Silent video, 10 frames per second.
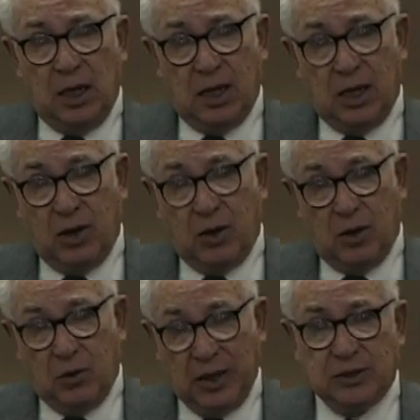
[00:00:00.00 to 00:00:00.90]

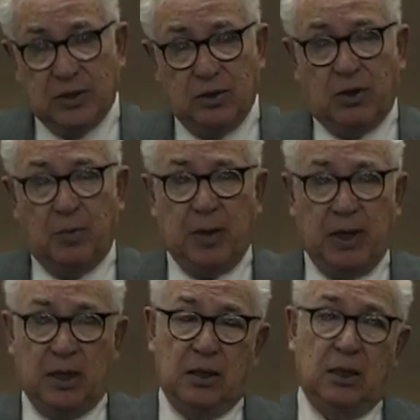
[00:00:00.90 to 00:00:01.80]
Western
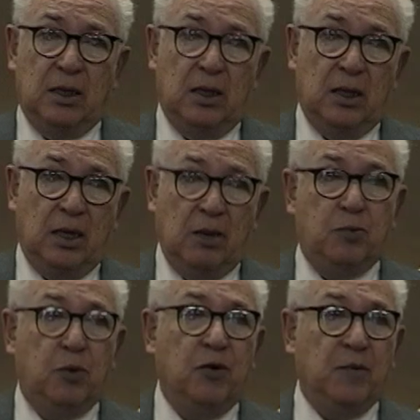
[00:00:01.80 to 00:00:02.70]
European
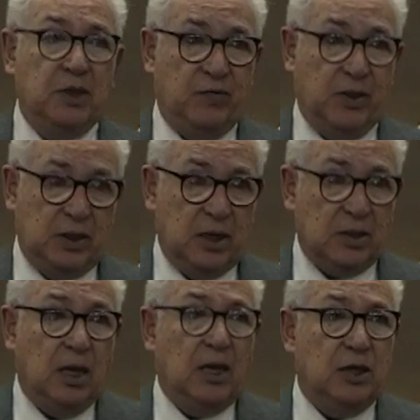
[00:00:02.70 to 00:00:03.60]
improvement of their
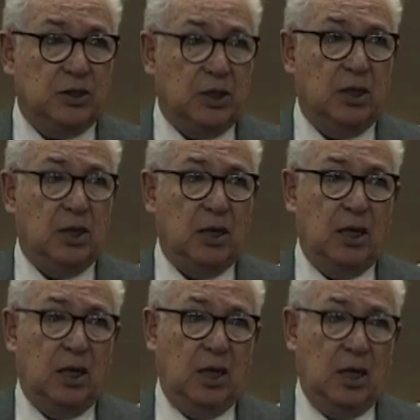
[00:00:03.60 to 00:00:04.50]
technology,
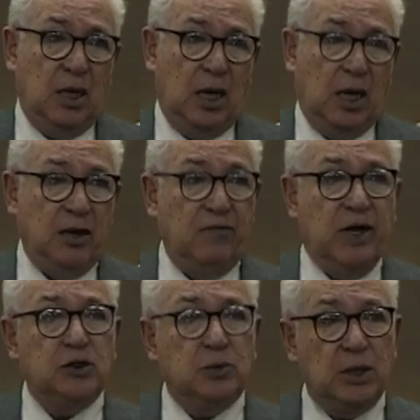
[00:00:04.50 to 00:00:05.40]
and
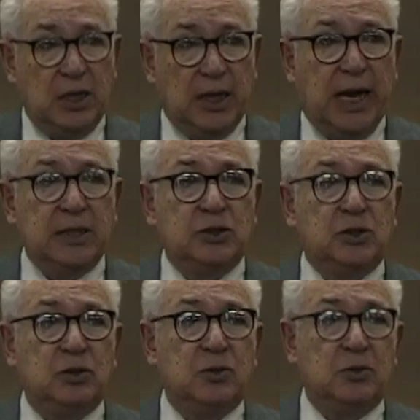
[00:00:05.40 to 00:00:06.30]
eventually led
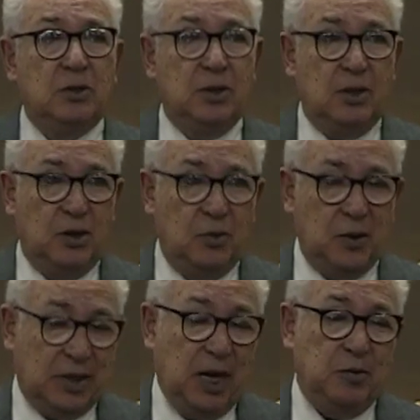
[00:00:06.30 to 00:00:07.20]
to
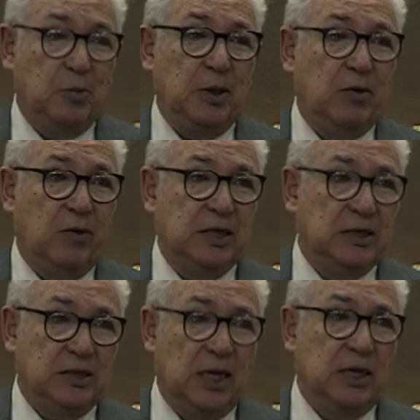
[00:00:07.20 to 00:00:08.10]
what came to be the
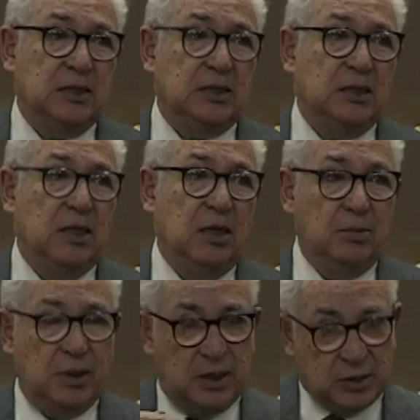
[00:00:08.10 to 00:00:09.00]
Renaissance.
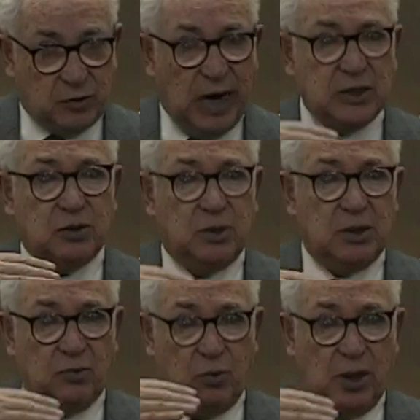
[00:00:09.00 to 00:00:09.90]
But it's
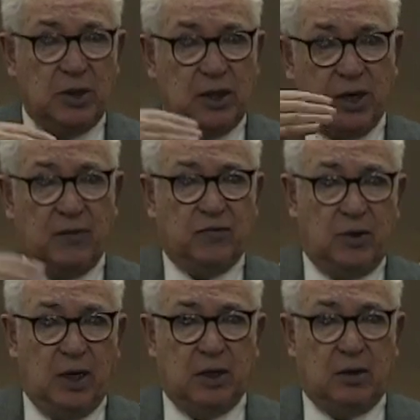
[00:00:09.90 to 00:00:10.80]
gradual, one thing
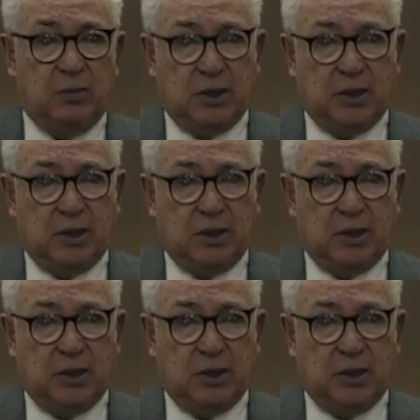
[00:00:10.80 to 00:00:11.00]
after another.